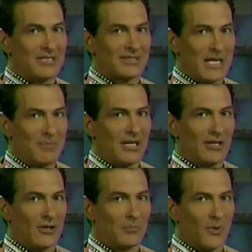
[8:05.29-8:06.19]
It's seeping
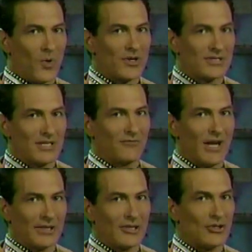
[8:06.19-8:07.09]
into your pores and
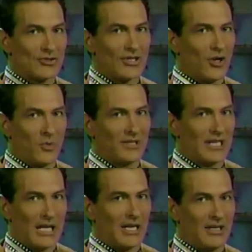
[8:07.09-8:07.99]
infecting your soul
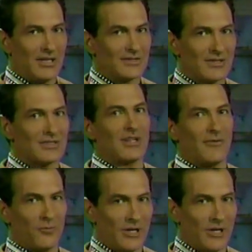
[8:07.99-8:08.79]
with dead Indians and stuff.